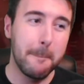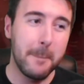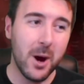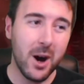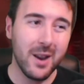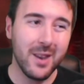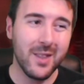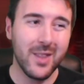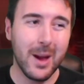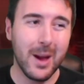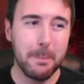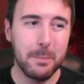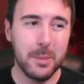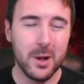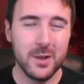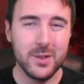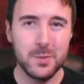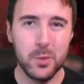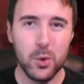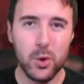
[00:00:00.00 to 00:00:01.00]
But that
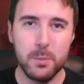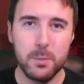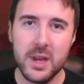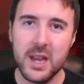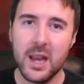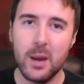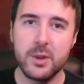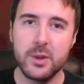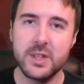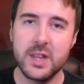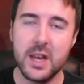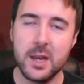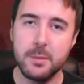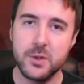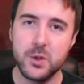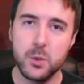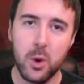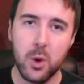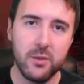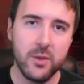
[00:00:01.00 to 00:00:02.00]
Bloodspawn, being able to take
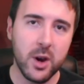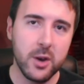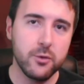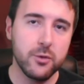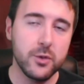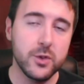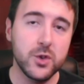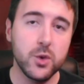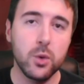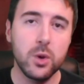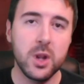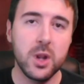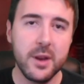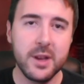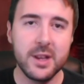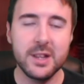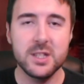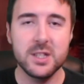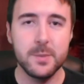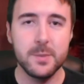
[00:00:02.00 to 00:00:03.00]
him at 1200, you're
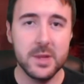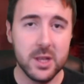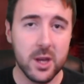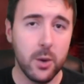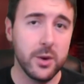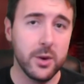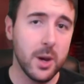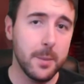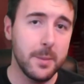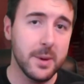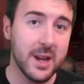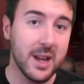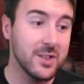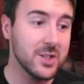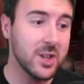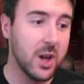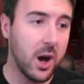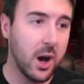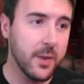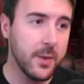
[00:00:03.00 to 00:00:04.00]
likely to be going up
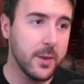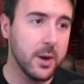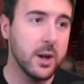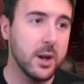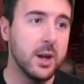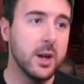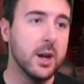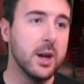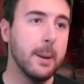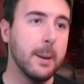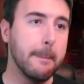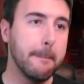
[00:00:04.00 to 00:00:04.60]
against other